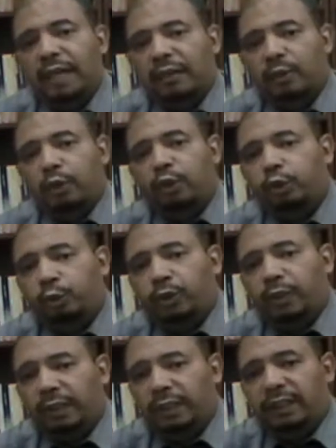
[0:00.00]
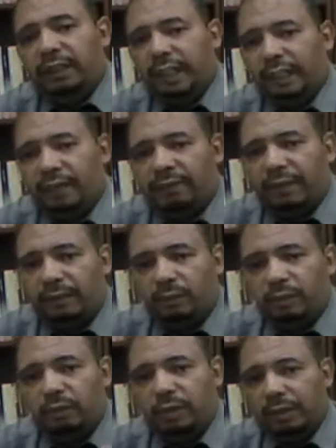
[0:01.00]
short story itself, and
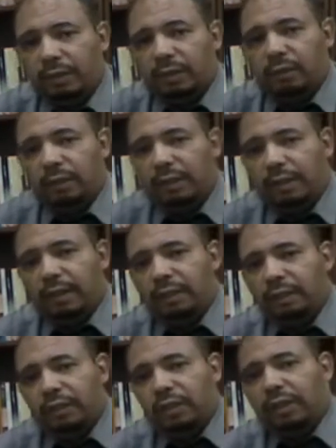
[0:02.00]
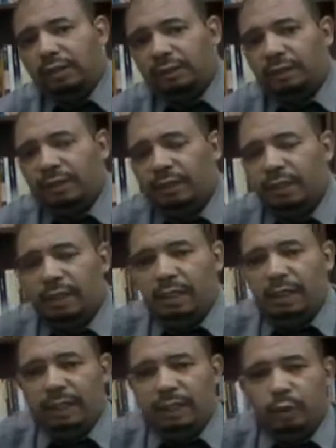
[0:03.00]
we'll start
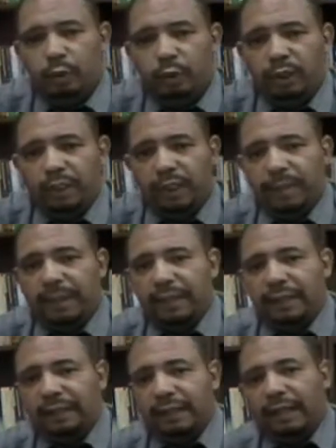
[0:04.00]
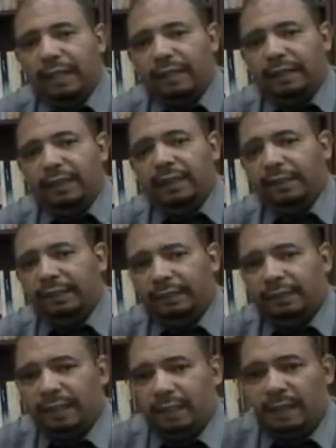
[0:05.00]
talking about the
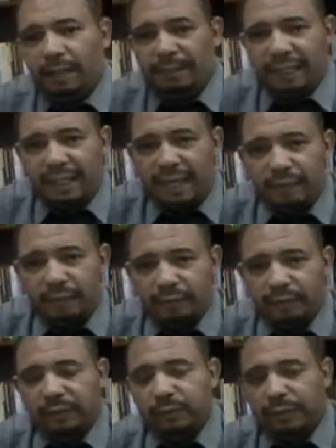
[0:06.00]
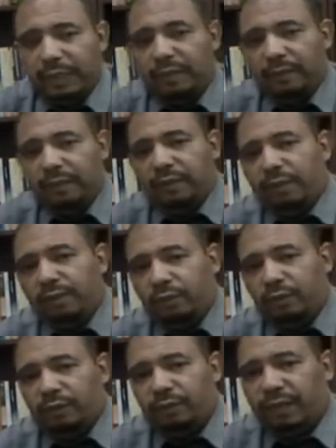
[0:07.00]
ideas coming out of it with, of
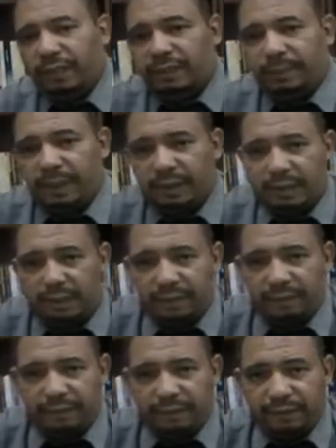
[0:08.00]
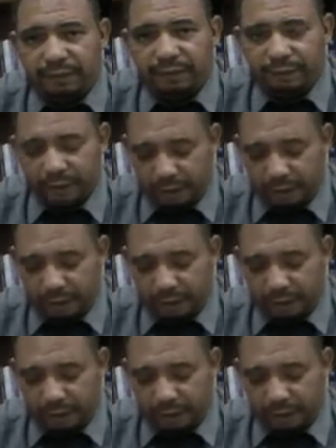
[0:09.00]
course, very special reference